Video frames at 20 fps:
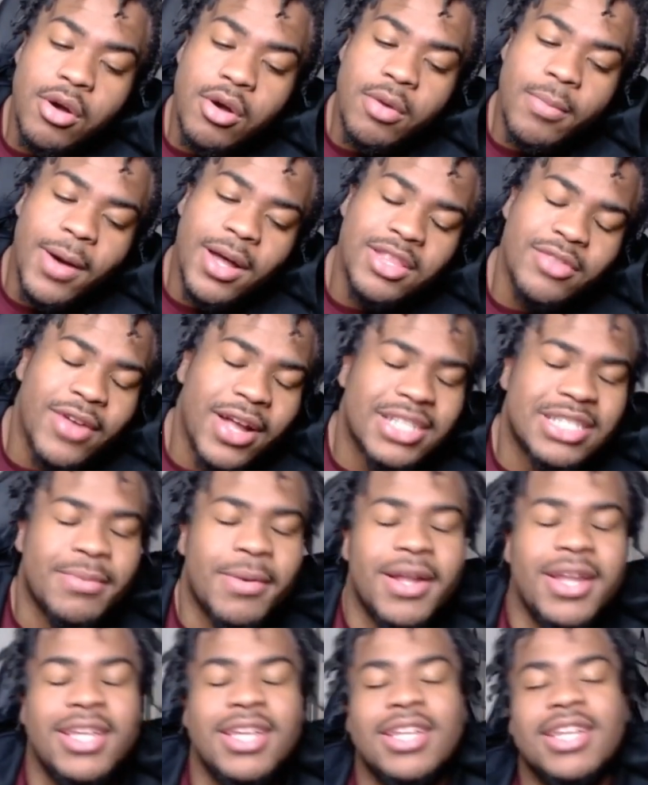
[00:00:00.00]
About to react to
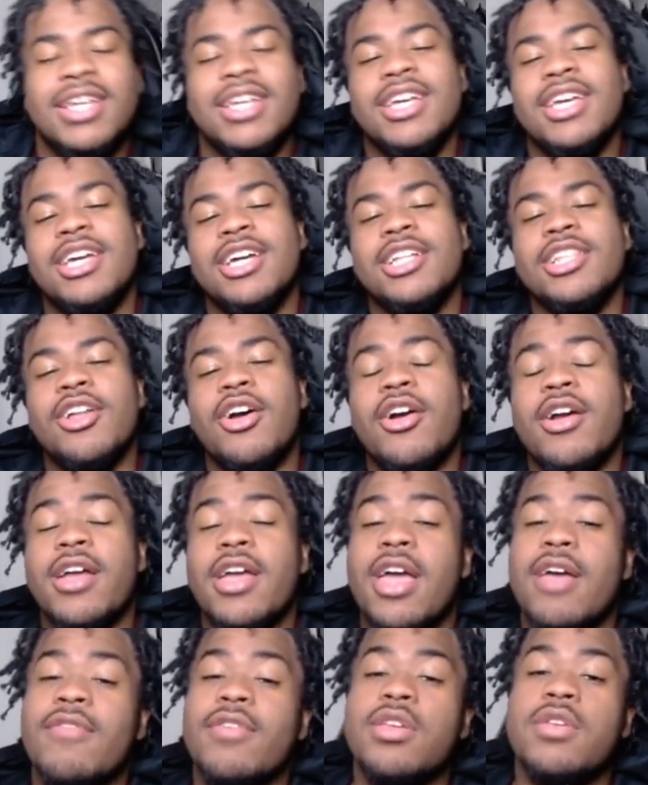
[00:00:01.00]
my nigga the Kid Laroi.
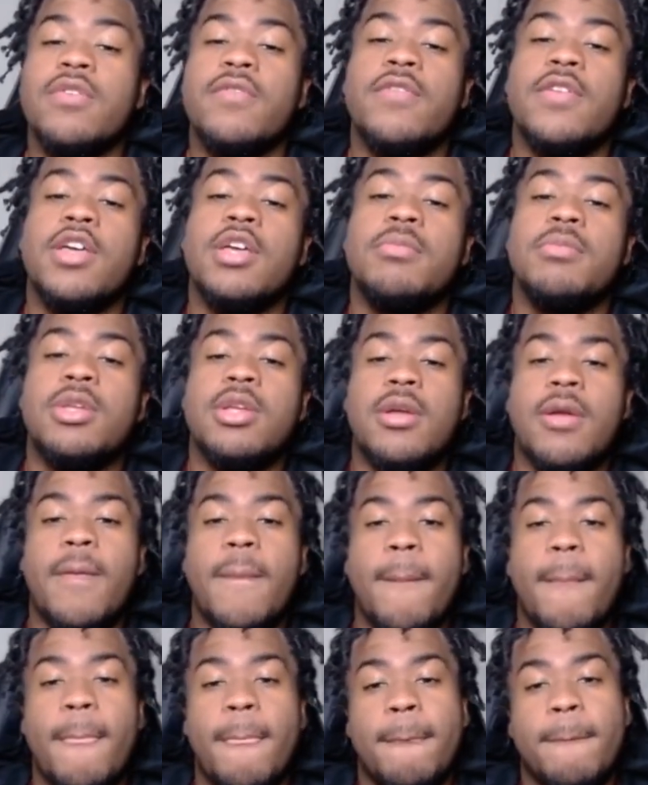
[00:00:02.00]
Heaven, you feel me?
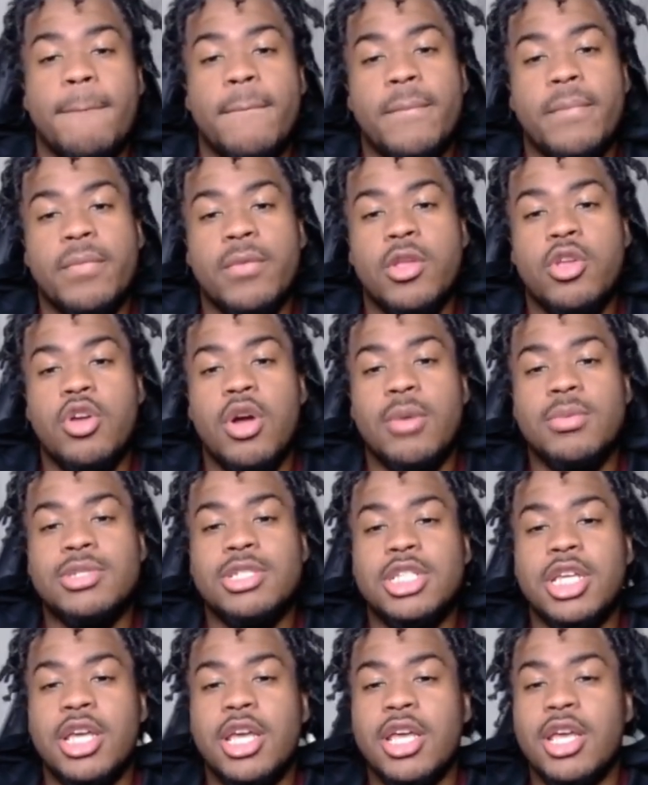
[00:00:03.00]
You know what I'm
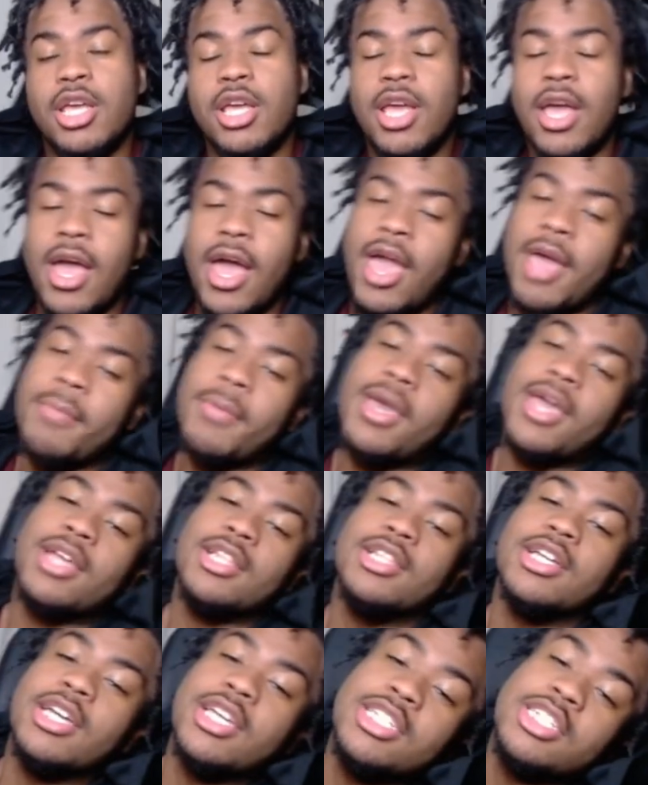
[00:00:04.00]
saying? Hey, man,
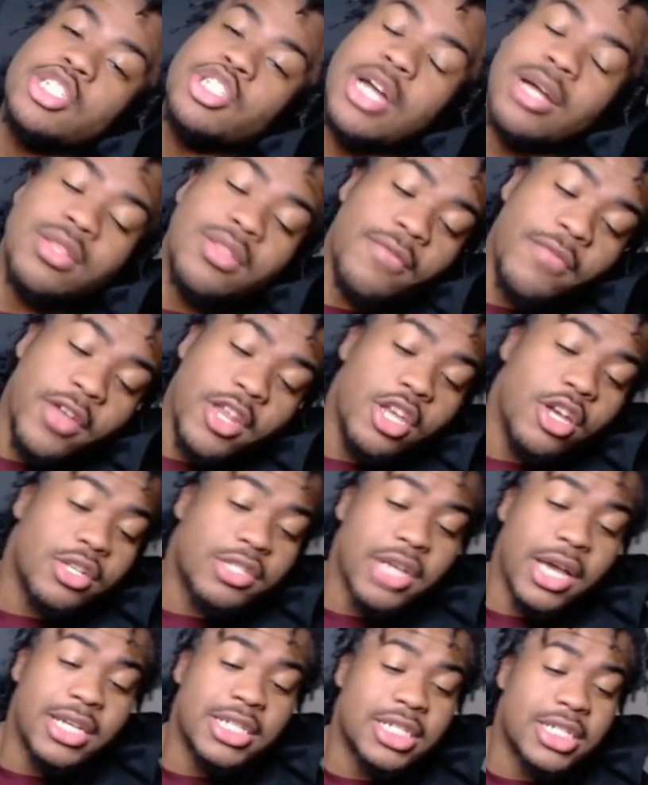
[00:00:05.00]
look. He just dropped the video
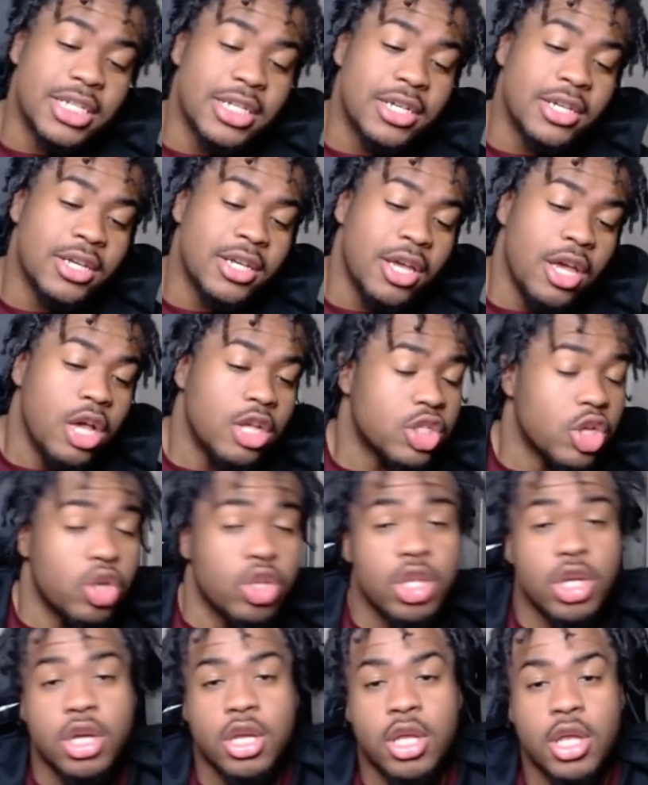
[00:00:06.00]
type shit. So,
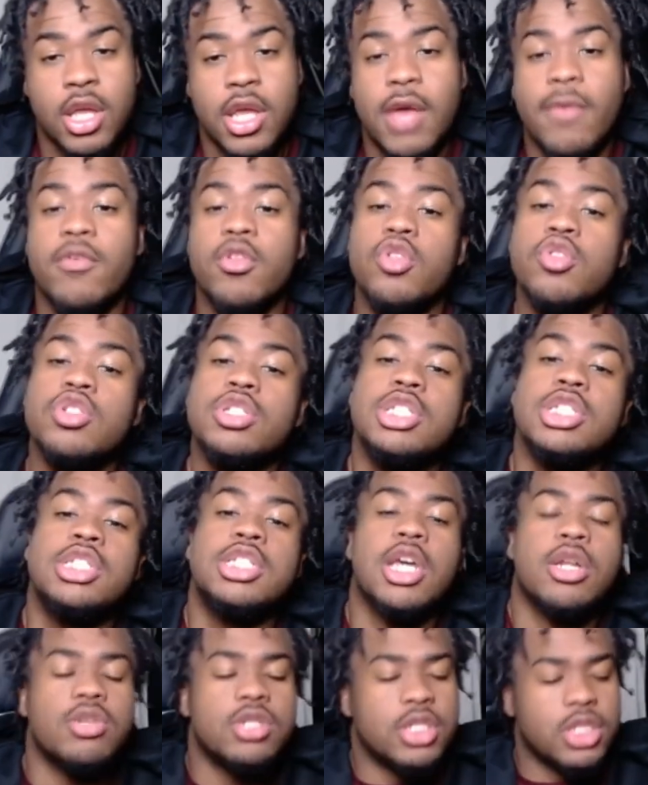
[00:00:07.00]
look. If you're new to the
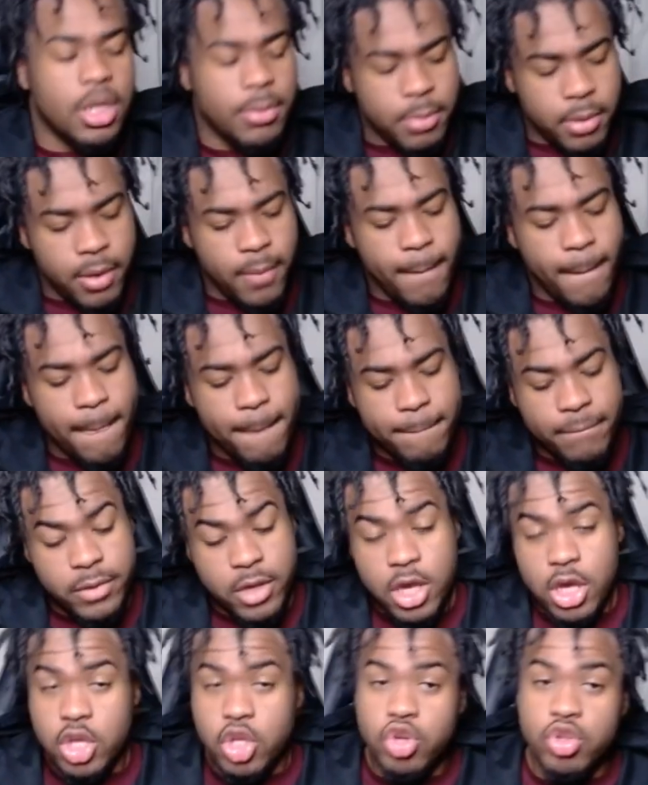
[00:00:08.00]
channel, sub up.
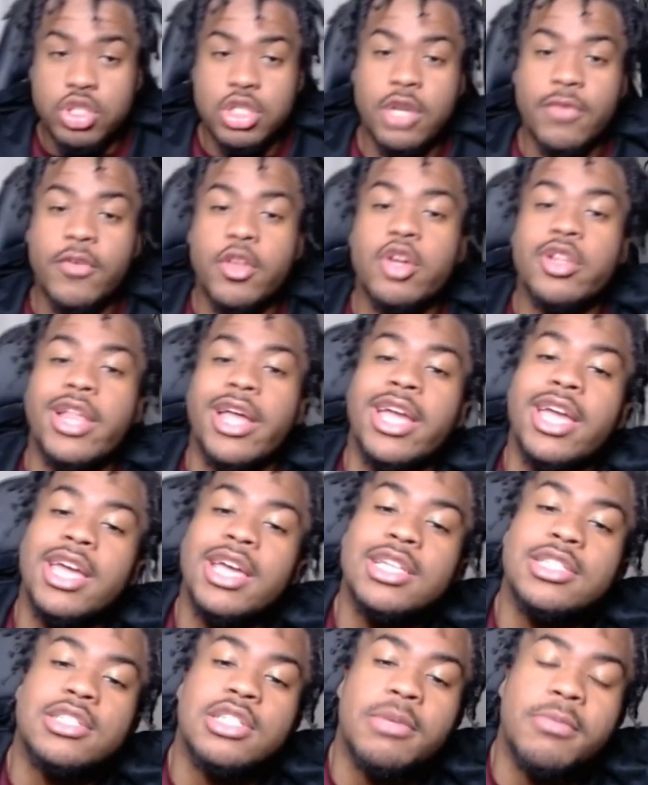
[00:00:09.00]
You know, to the video, like
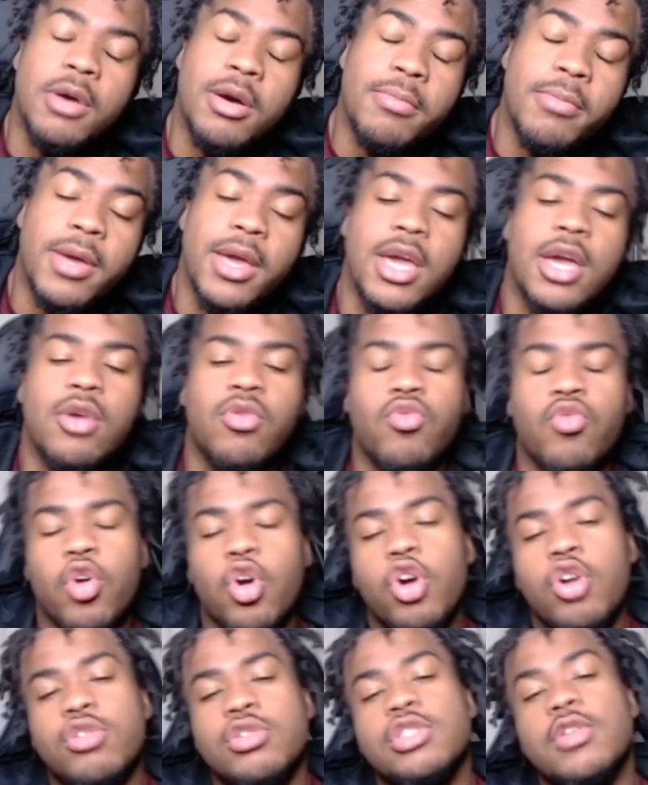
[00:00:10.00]
and sub up, man.
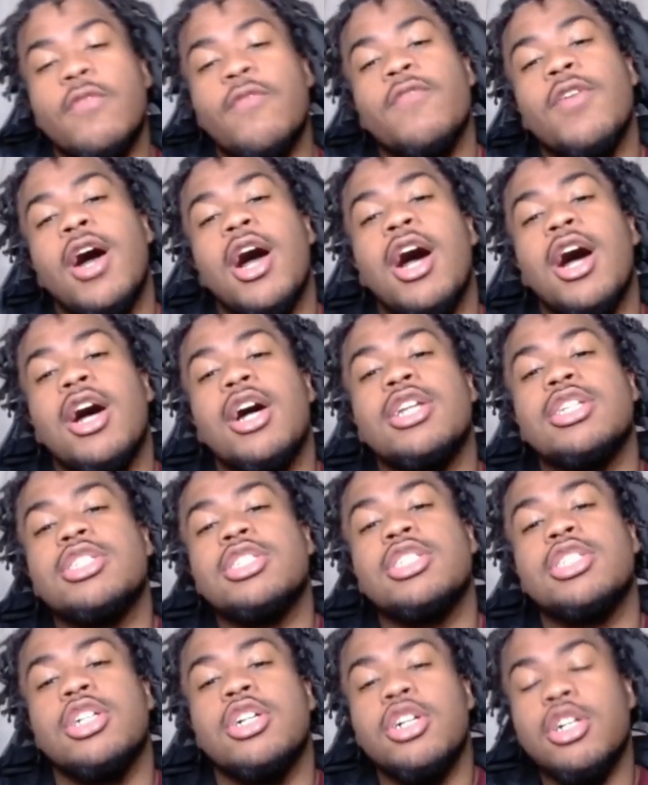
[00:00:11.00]
Road to 500
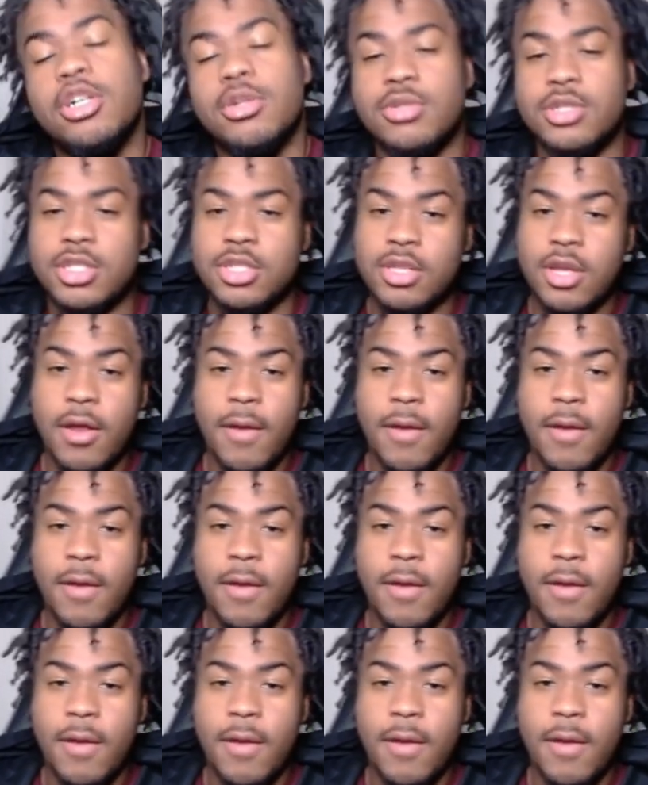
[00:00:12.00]
subs.